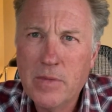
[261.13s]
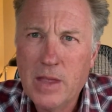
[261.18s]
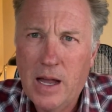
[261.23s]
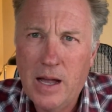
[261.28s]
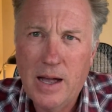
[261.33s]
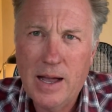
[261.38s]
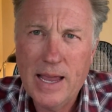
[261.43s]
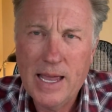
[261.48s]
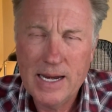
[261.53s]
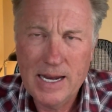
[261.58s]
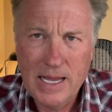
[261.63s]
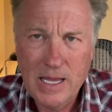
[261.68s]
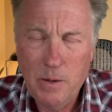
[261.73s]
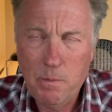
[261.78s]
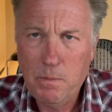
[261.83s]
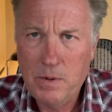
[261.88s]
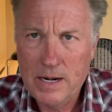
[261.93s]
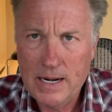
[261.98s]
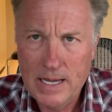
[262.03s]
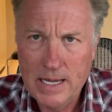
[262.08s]
I had a
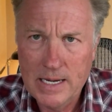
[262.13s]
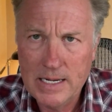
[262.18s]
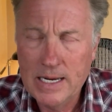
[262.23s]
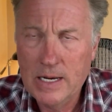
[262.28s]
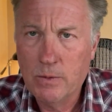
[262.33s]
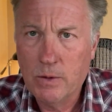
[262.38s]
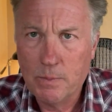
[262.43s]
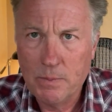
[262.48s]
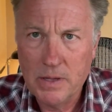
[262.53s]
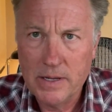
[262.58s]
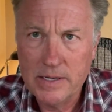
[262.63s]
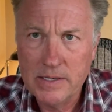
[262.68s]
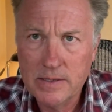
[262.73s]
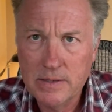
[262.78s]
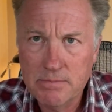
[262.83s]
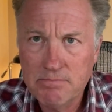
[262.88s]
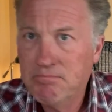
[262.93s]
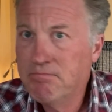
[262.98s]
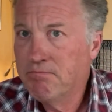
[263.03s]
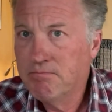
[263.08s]
hip and a knee
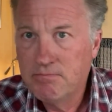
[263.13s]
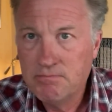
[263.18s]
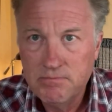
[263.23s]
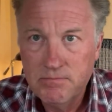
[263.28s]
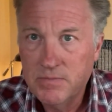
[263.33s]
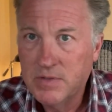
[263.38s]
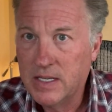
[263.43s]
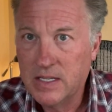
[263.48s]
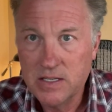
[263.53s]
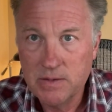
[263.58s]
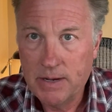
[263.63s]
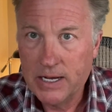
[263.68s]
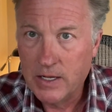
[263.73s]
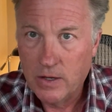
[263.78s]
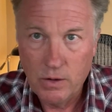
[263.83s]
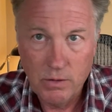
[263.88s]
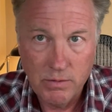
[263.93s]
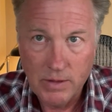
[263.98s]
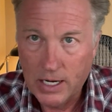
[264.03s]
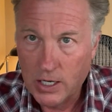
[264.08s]
replaced. Since my
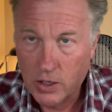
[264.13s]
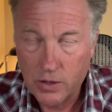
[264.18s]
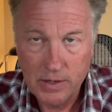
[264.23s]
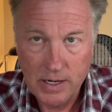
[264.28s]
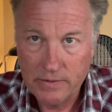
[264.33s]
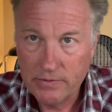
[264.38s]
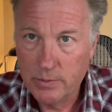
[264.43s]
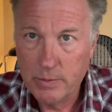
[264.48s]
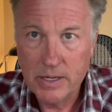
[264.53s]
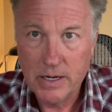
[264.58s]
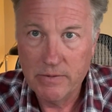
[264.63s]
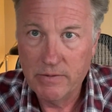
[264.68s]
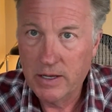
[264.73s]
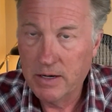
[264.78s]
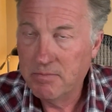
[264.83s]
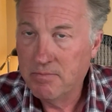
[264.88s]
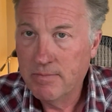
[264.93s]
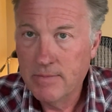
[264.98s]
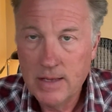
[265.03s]
youth, I earned every bit of it.